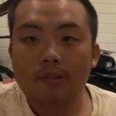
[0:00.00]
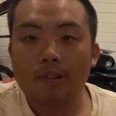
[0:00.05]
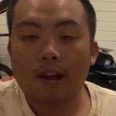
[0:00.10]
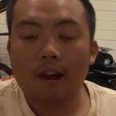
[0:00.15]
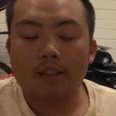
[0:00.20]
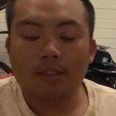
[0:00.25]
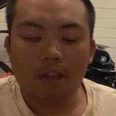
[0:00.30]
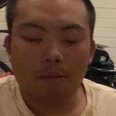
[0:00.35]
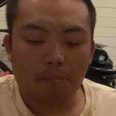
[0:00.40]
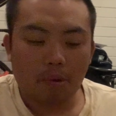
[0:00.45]
I
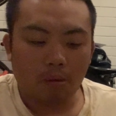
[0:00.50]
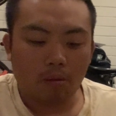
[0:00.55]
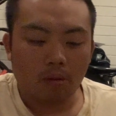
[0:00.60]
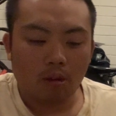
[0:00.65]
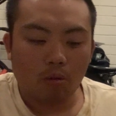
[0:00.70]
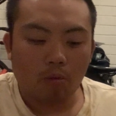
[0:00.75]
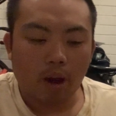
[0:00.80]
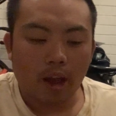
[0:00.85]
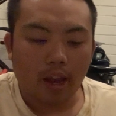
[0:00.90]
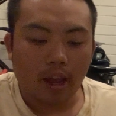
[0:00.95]
think people are
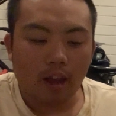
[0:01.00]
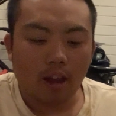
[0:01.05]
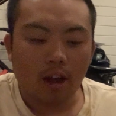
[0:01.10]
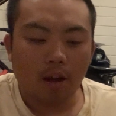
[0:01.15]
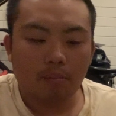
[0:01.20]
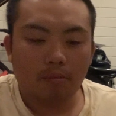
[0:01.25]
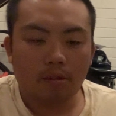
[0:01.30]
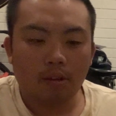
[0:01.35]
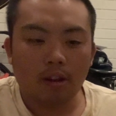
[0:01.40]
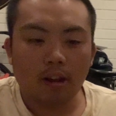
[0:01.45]
waking
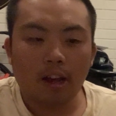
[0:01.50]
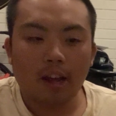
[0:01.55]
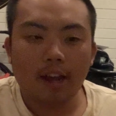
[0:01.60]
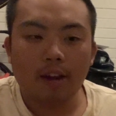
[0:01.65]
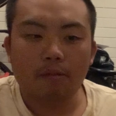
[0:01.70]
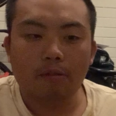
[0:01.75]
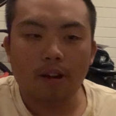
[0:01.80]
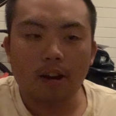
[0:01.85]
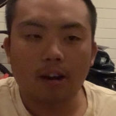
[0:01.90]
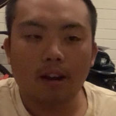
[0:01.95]
up to
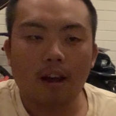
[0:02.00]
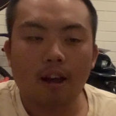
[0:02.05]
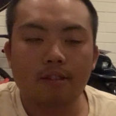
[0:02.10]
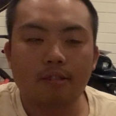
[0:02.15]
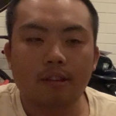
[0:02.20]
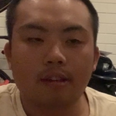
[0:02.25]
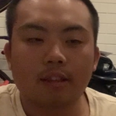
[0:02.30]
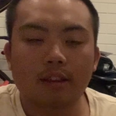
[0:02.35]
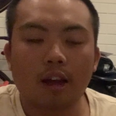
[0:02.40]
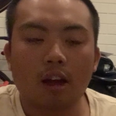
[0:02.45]
like
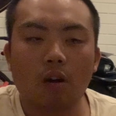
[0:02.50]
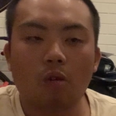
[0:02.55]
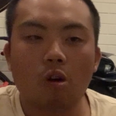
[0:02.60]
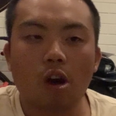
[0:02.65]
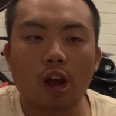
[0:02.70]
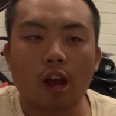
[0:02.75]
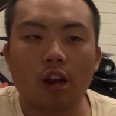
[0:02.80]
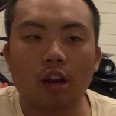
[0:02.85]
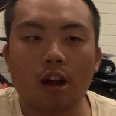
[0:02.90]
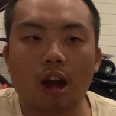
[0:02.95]
realizing that
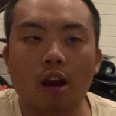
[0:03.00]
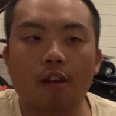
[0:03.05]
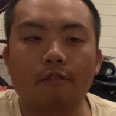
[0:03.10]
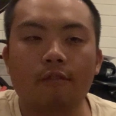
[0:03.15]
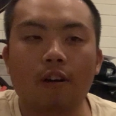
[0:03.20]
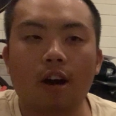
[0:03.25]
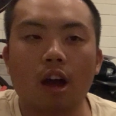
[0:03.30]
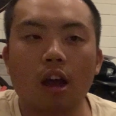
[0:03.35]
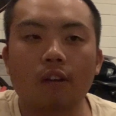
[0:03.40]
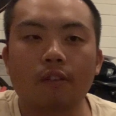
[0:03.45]
working nine to
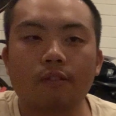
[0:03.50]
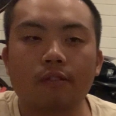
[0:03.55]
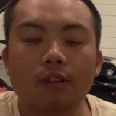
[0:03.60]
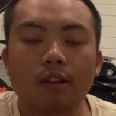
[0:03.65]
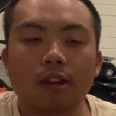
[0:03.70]
five